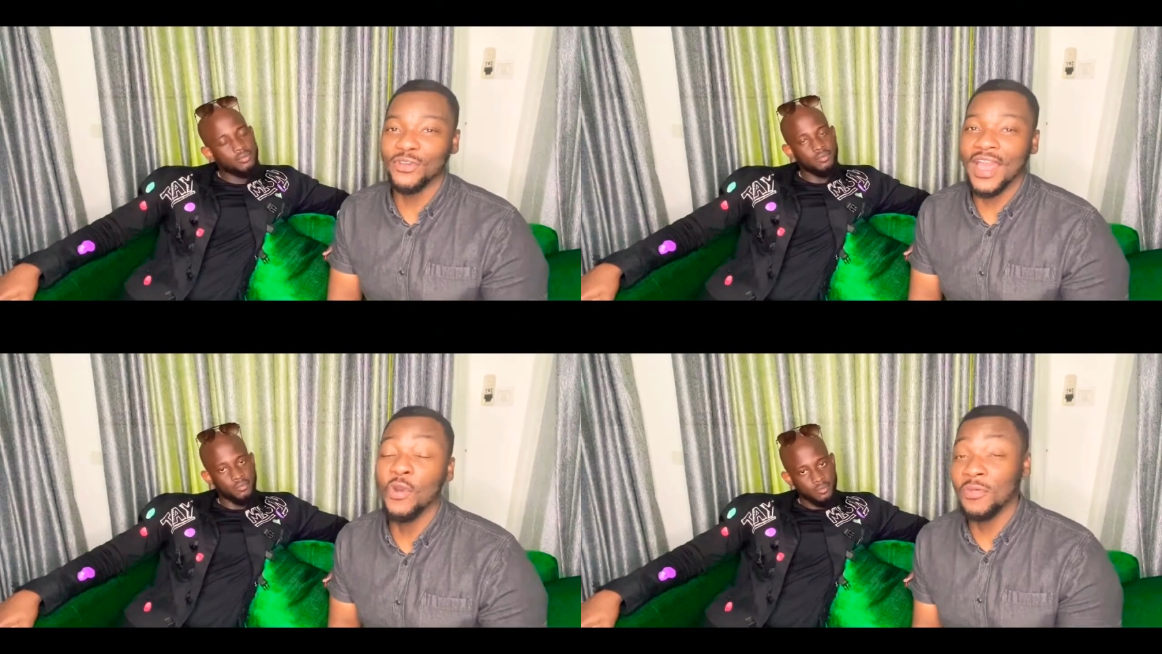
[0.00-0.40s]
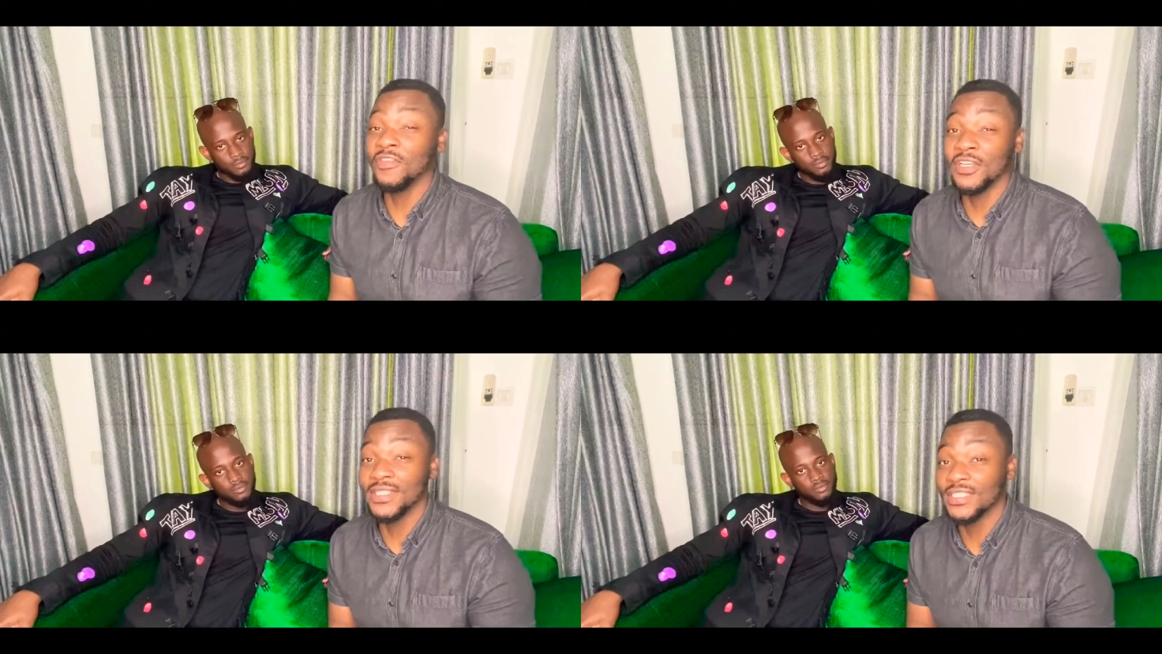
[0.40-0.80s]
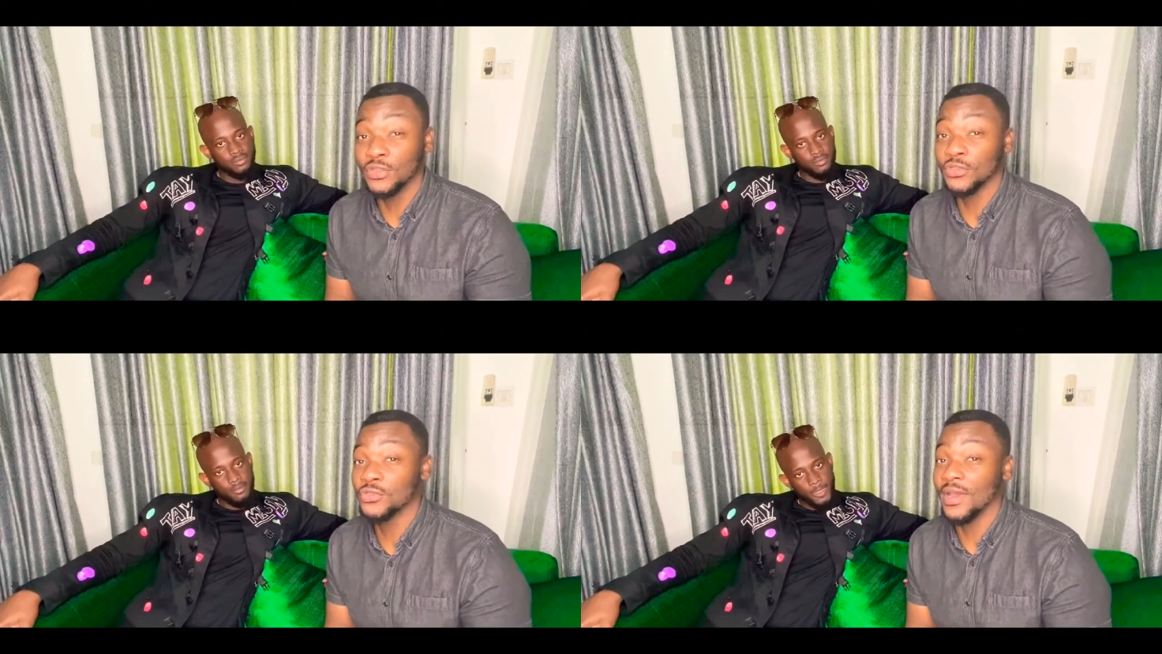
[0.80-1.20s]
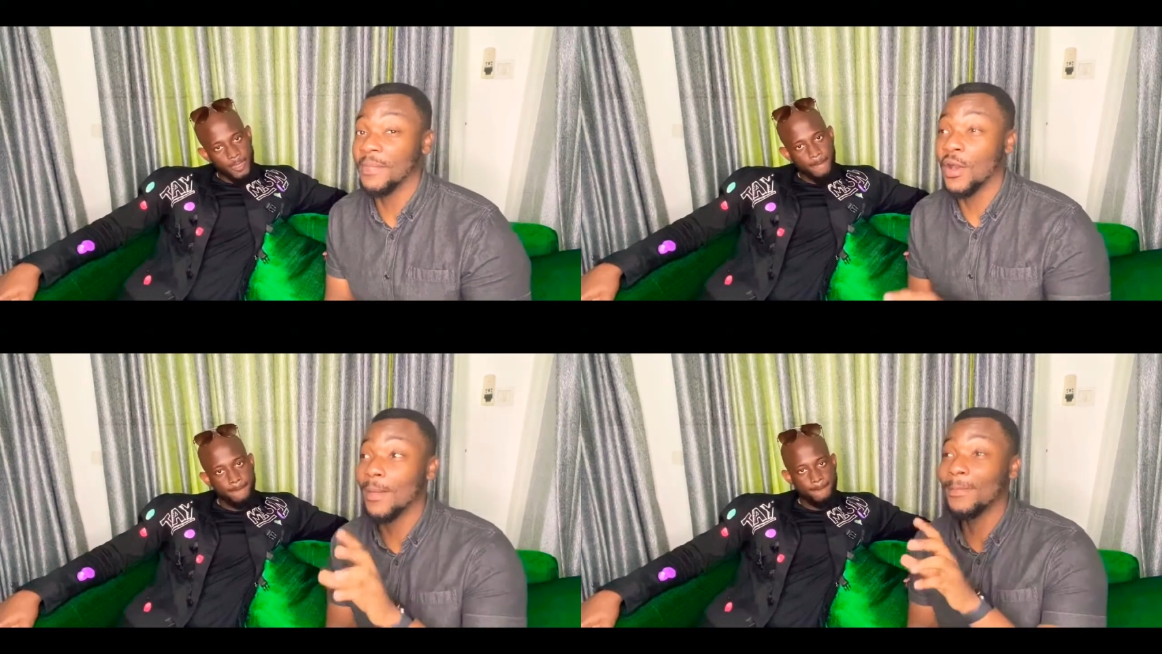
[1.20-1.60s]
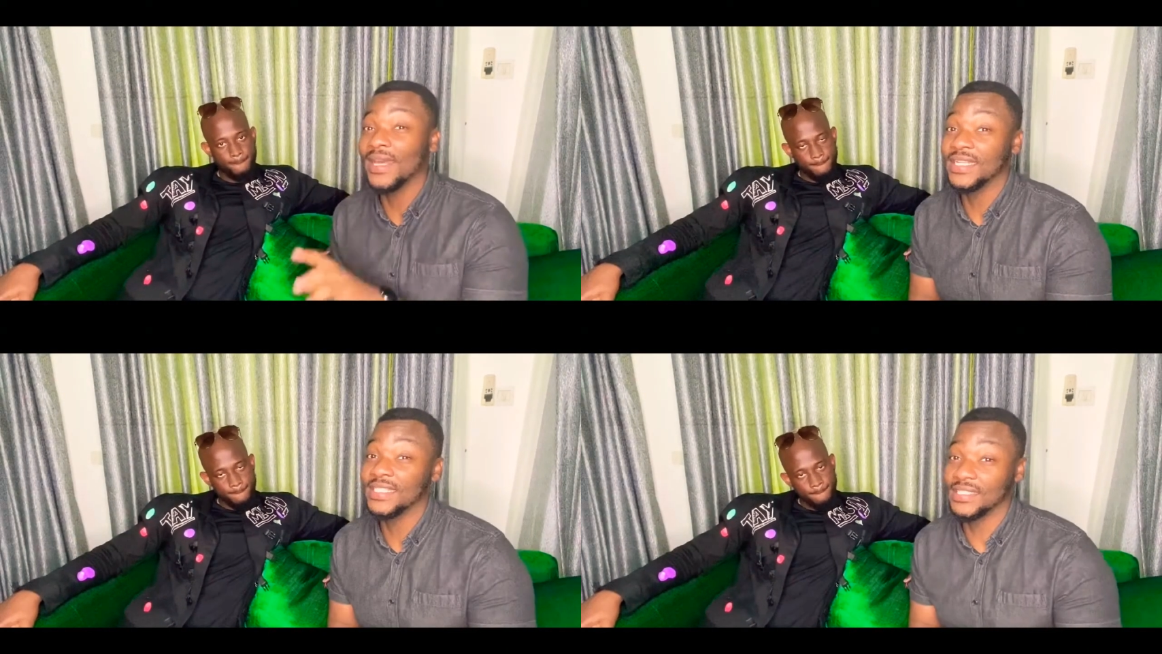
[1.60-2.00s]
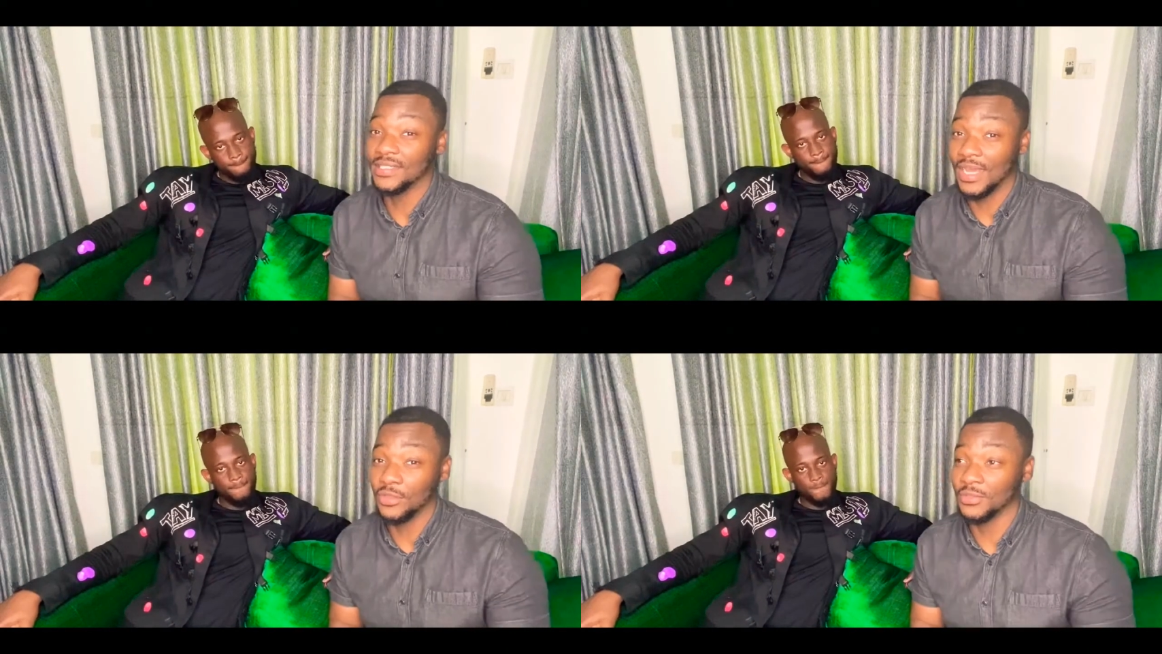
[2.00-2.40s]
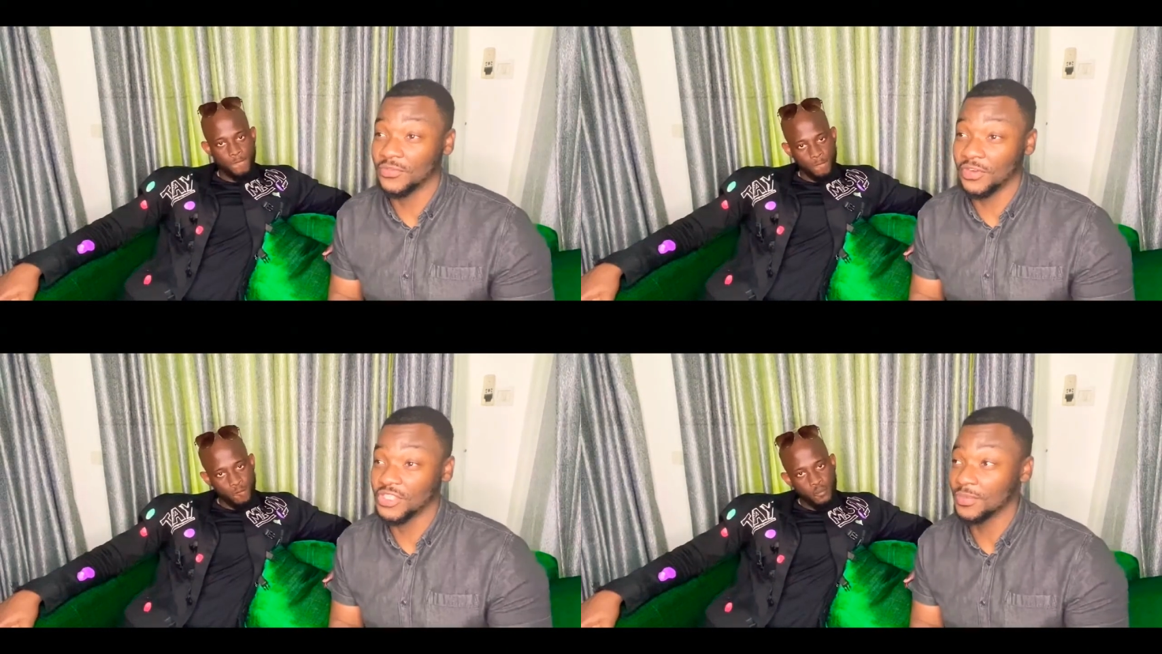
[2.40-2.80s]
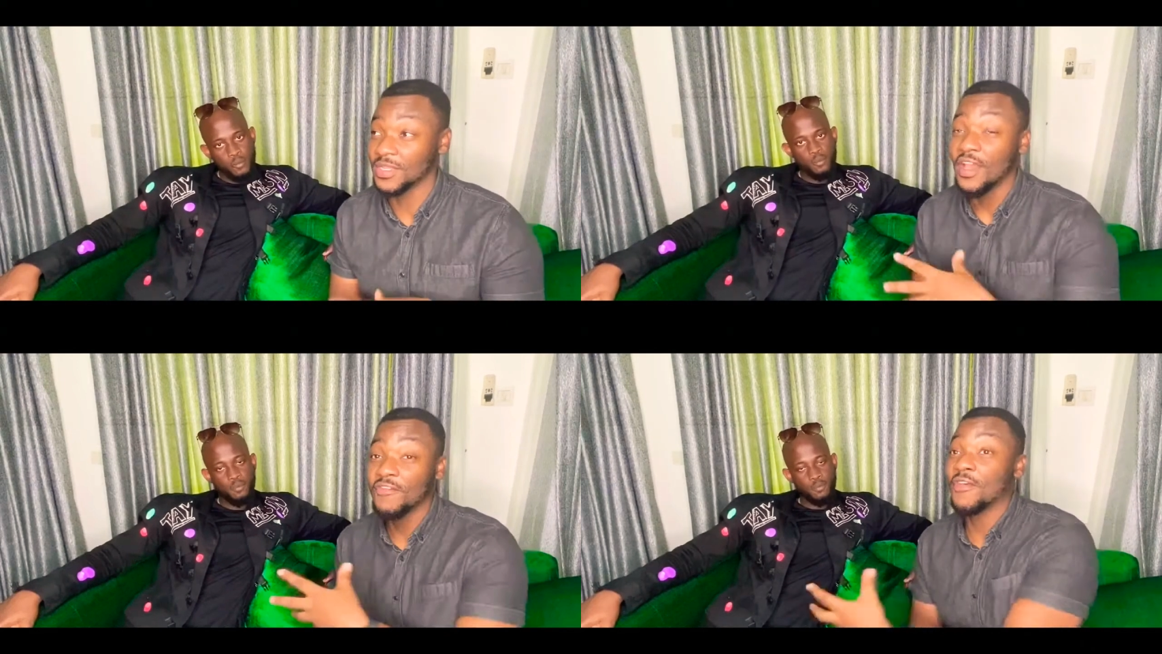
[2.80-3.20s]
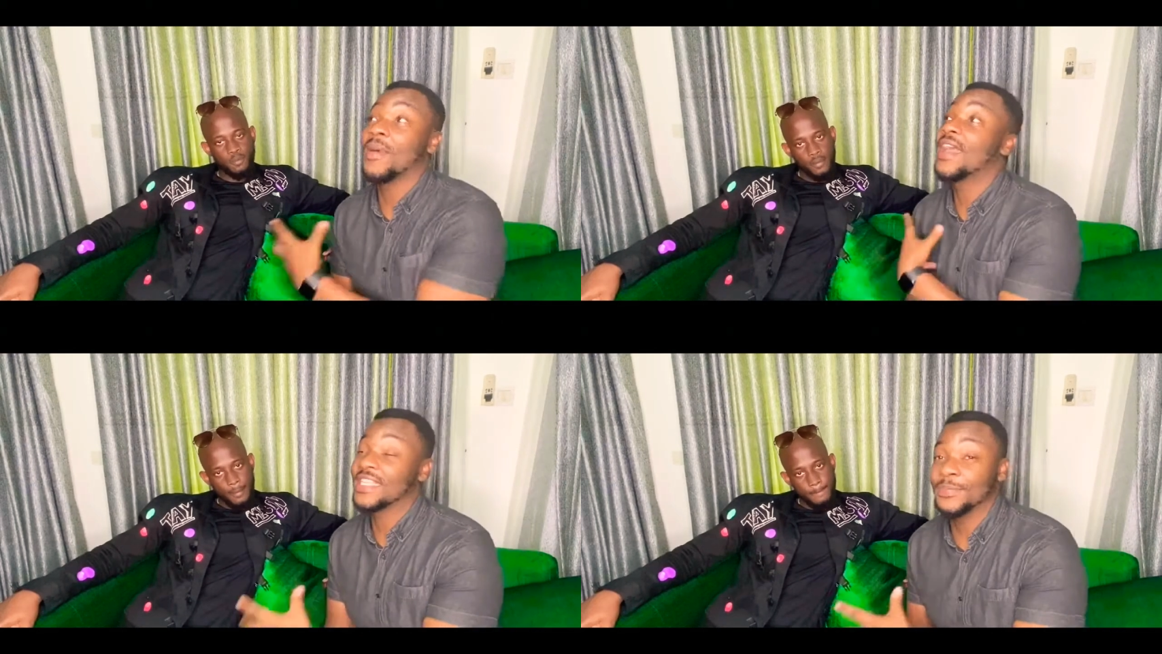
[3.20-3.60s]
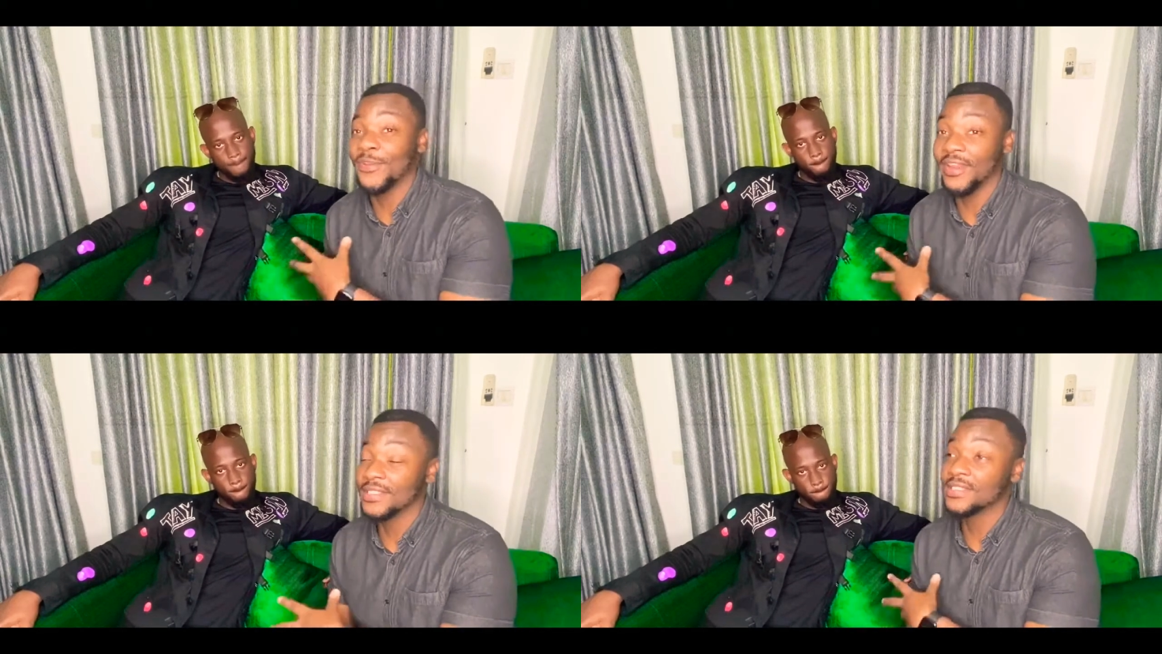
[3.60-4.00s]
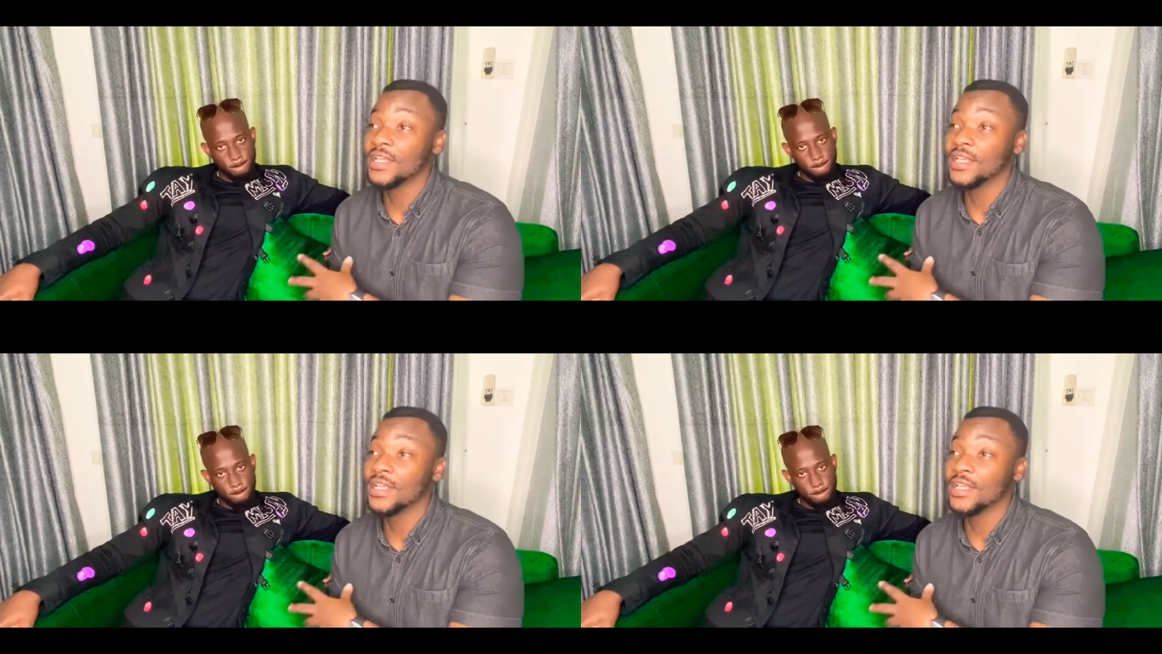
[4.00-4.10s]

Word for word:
Speaker 1: hope you've learned a thing or two about managing adult friendships from my experience.